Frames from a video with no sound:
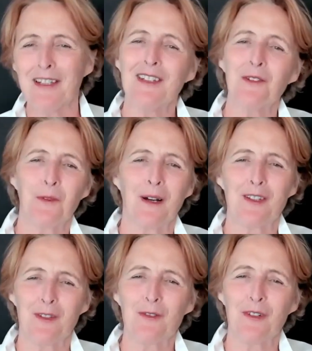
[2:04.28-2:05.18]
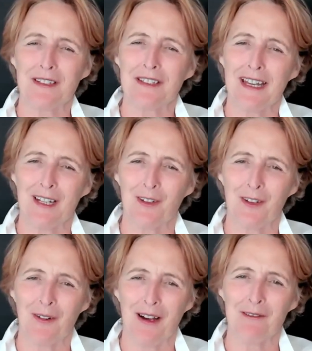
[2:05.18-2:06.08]
My scenes were quite contained,
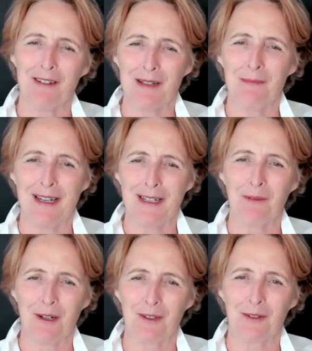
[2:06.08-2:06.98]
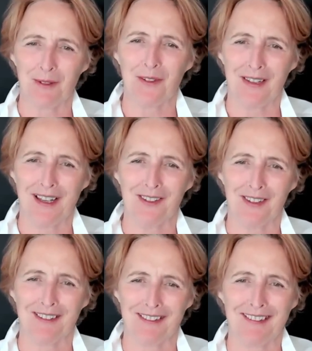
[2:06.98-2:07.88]
you know. I really mainly worked with
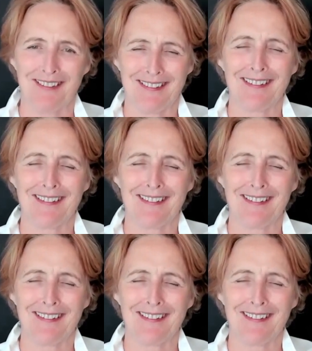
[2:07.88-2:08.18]
Cassian.